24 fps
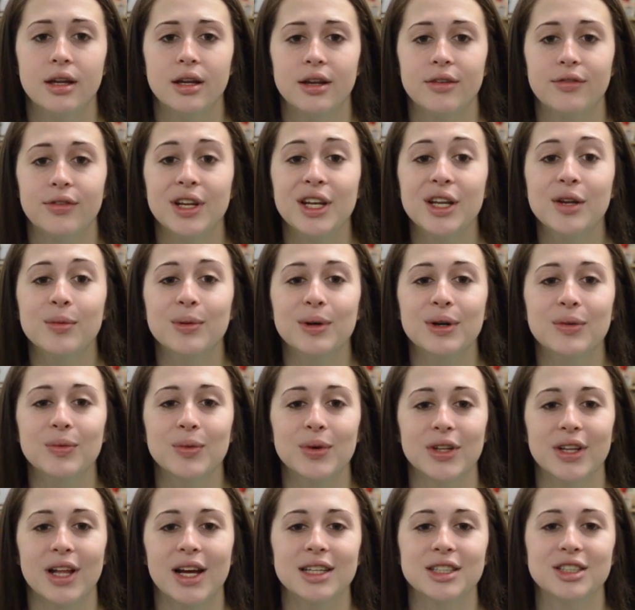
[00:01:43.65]
If anyone
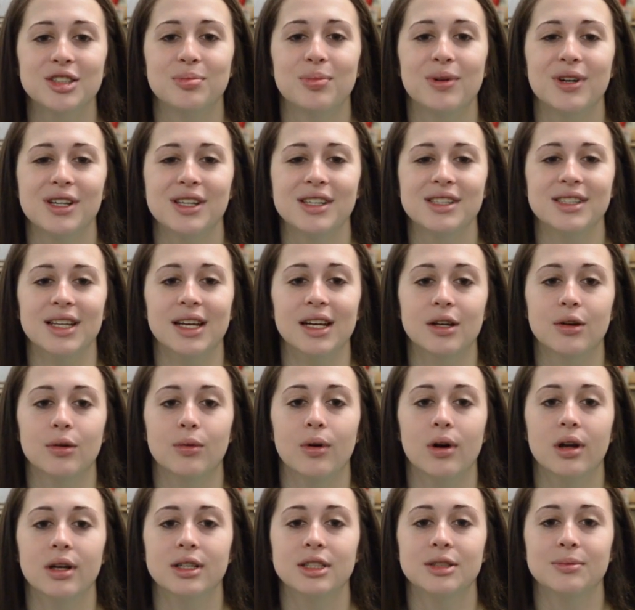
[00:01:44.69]
would like to purchase a
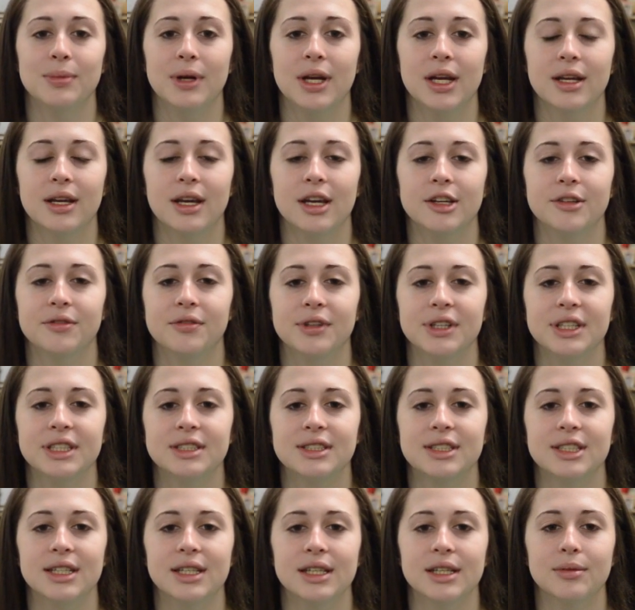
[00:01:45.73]
Kiwanis Pancake
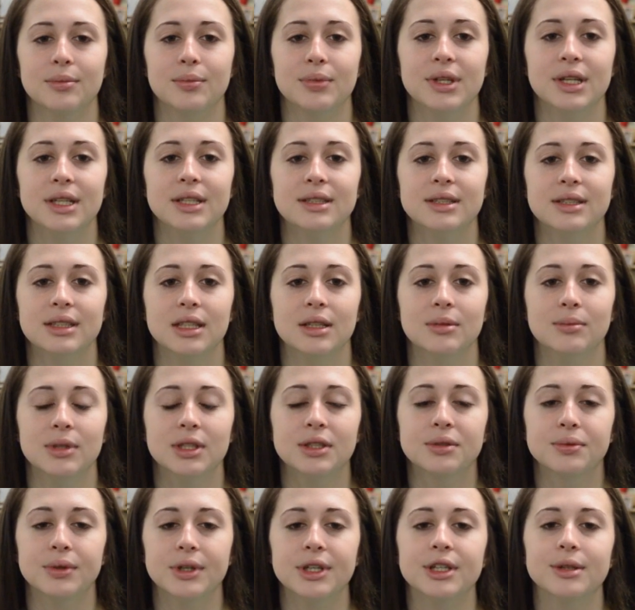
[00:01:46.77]
Feast ticket, please send
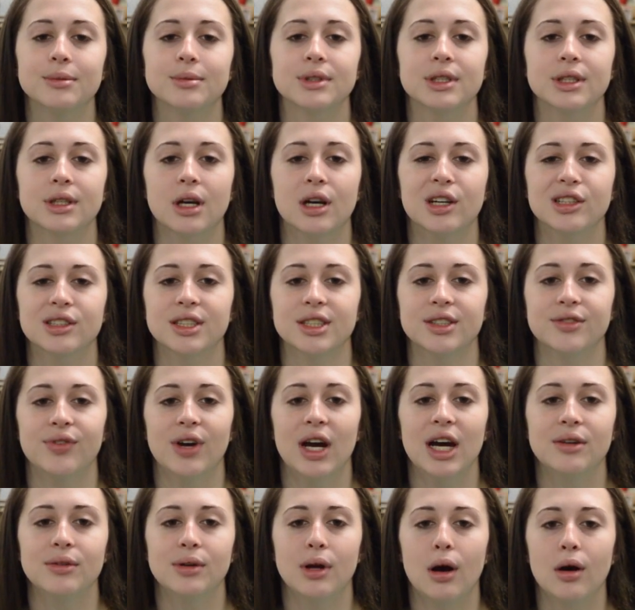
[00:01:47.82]
Miss Williams. The cost is
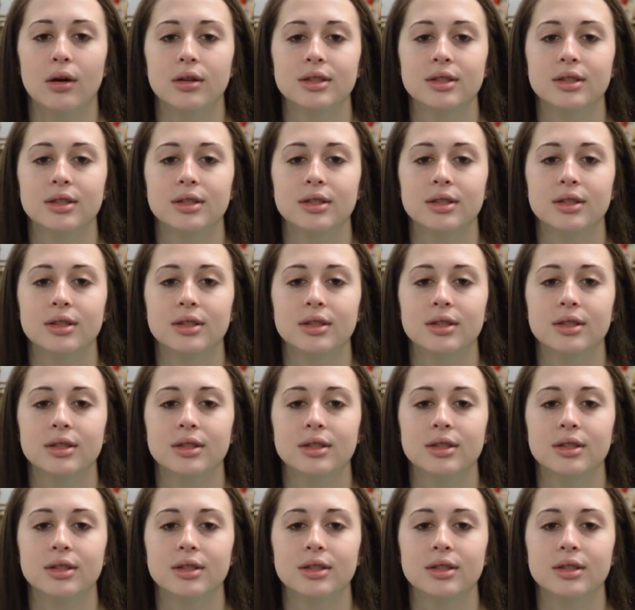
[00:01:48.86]
$5.